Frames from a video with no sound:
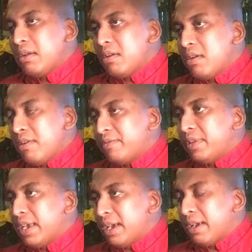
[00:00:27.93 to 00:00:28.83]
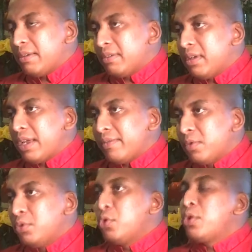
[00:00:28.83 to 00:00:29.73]
of their life, who
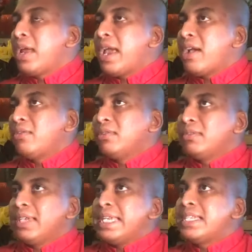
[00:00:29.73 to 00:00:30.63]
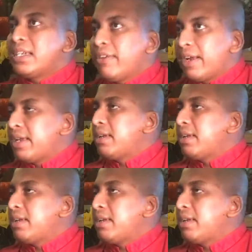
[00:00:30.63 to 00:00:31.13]
don't have integrity